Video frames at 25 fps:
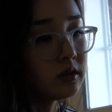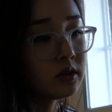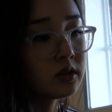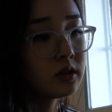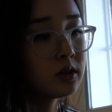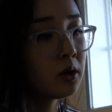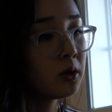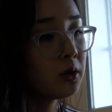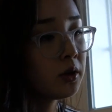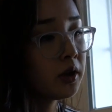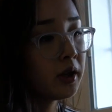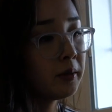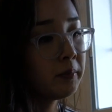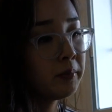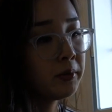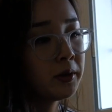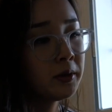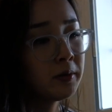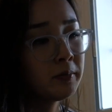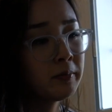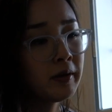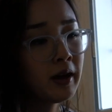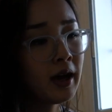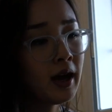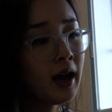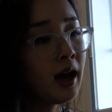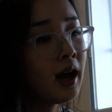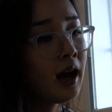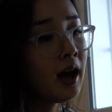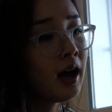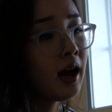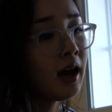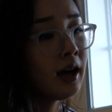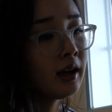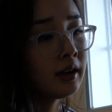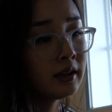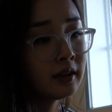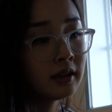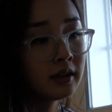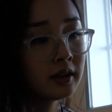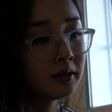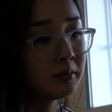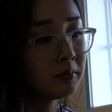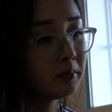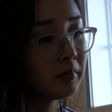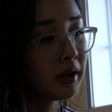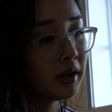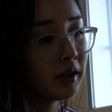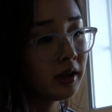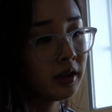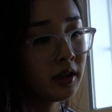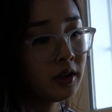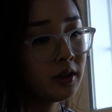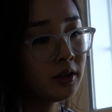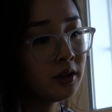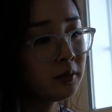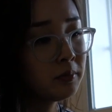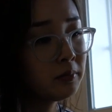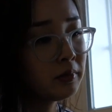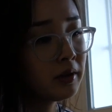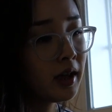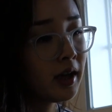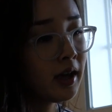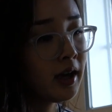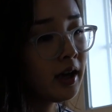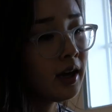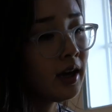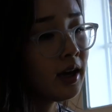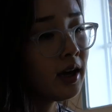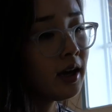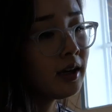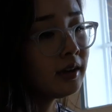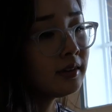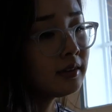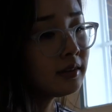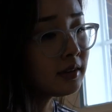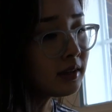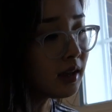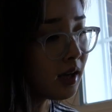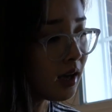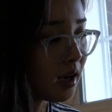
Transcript: So they pull back, make other plans,